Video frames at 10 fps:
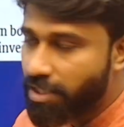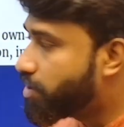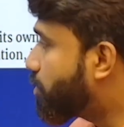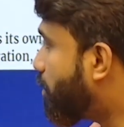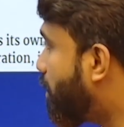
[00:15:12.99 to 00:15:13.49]

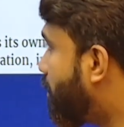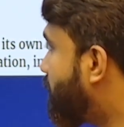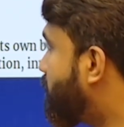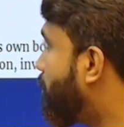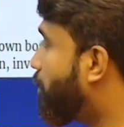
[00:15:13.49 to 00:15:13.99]
So,
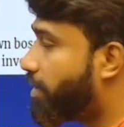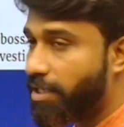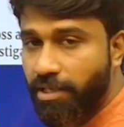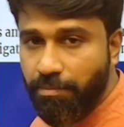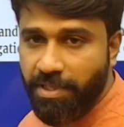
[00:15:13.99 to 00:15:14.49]
controversial political
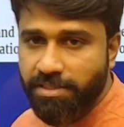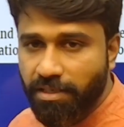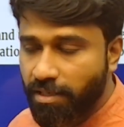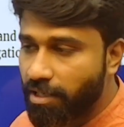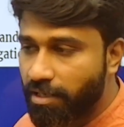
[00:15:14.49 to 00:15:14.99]
debates are
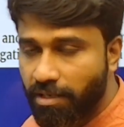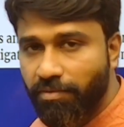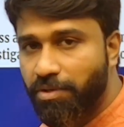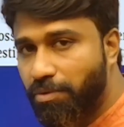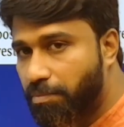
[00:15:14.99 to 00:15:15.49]
not
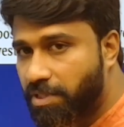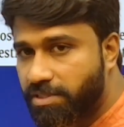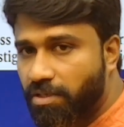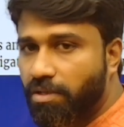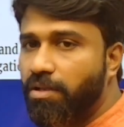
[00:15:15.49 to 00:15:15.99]
relevant to UPSC
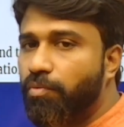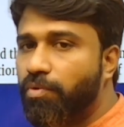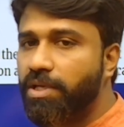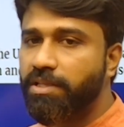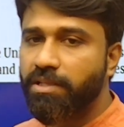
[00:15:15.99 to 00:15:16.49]
at all.
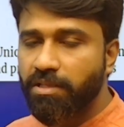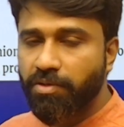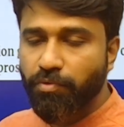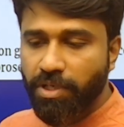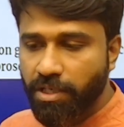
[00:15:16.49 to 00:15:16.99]
Only thing that
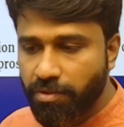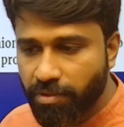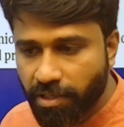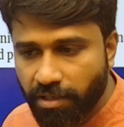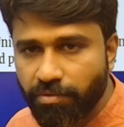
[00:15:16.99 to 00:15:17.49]
we need to
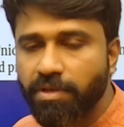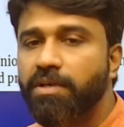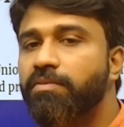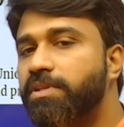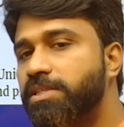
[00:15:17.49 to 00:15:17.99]
derive
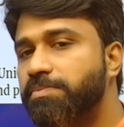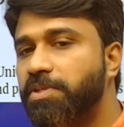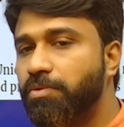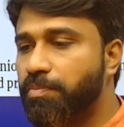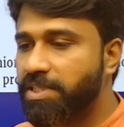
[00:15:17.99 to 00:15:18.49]
with respect
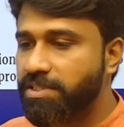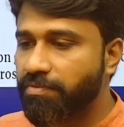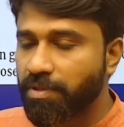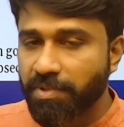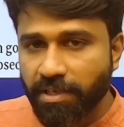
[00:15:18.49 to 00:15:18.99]
to UPSC
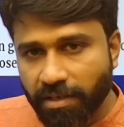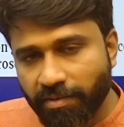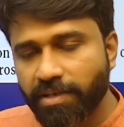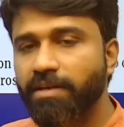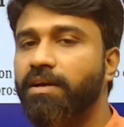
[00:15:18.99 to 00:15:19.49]
from the
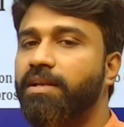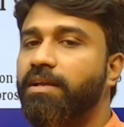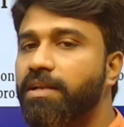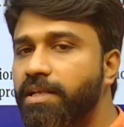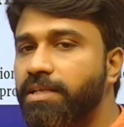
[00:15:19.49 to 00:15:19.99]
related article
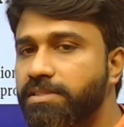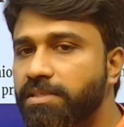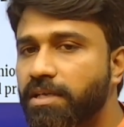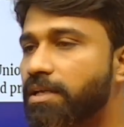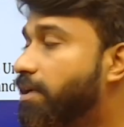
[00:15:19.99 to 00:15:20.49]
is
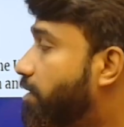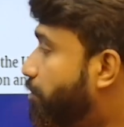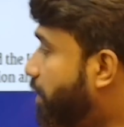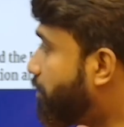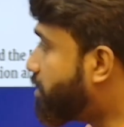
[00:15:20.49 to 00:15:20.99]

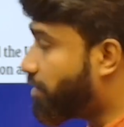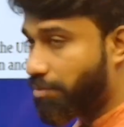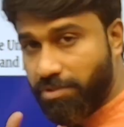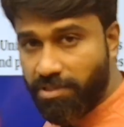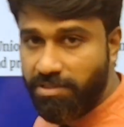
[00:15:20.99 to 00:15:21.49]
previous year
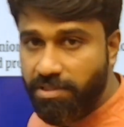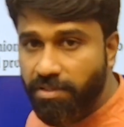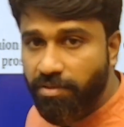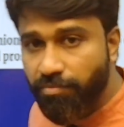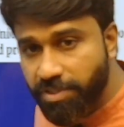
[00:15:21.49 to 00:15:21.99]
questions,
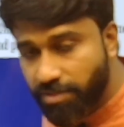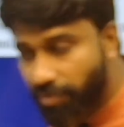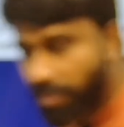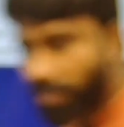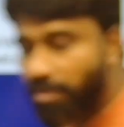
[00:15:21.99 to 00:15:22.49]
which
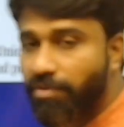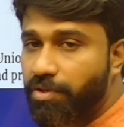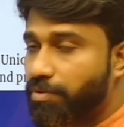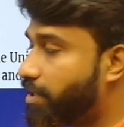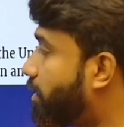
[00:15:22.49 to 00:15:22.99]
whether relevant to
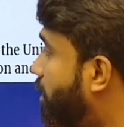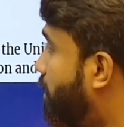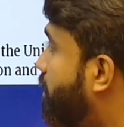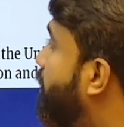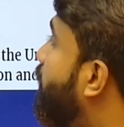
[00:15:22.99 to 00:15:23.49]
it or not.